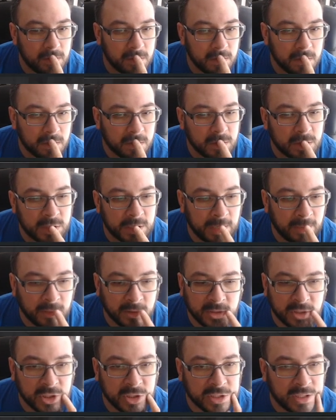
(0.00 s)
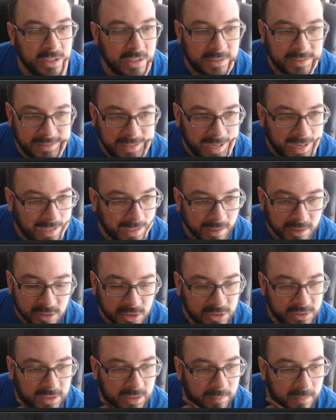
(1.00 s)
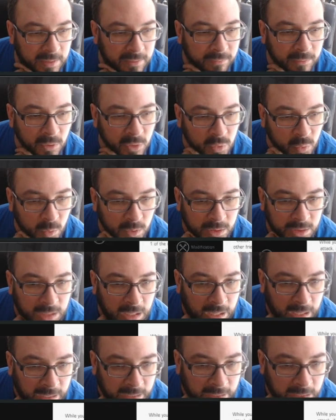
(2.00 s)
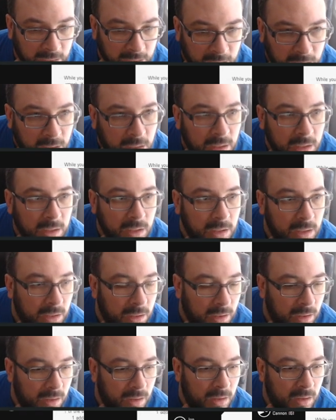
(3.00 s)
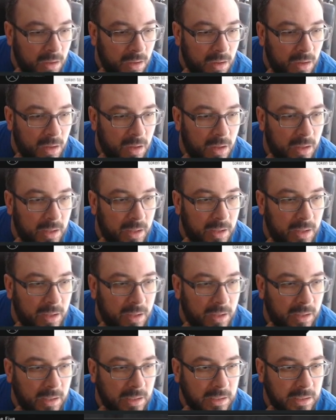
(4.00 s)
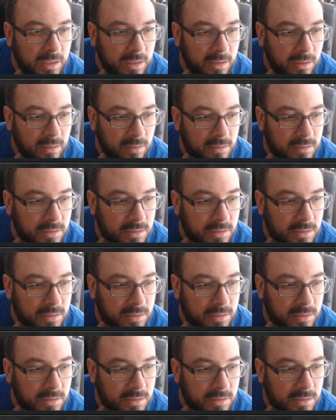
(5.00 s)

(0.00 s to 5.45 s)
Shara's just going to die. She's going to be the first one to die. And